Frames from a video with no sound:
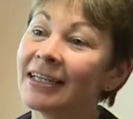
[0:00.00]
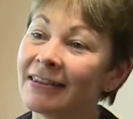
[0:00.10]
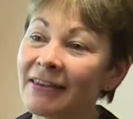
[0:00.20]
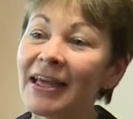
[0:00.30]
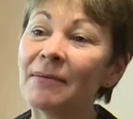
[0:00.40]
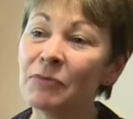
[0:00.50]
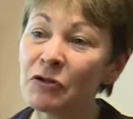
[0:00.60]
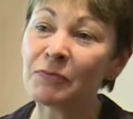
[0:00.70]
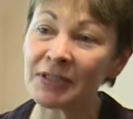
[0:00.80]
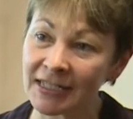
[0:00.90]
then that
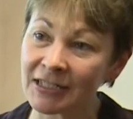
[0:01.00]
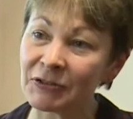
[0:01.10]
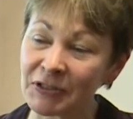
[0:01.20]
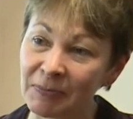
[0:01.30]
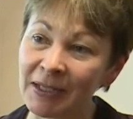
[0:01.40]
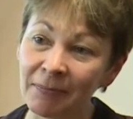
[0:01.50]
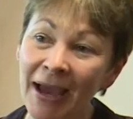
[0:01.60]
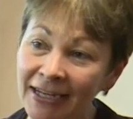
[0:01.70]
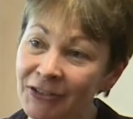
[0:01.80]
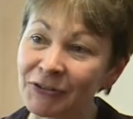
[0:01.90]
movement has got to be a
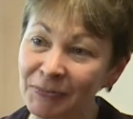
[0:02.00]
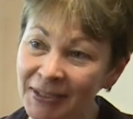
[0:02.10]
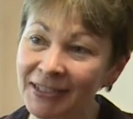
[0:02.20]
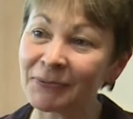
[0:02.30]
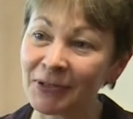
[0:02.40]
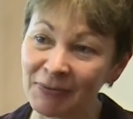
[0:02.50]
pan-European one.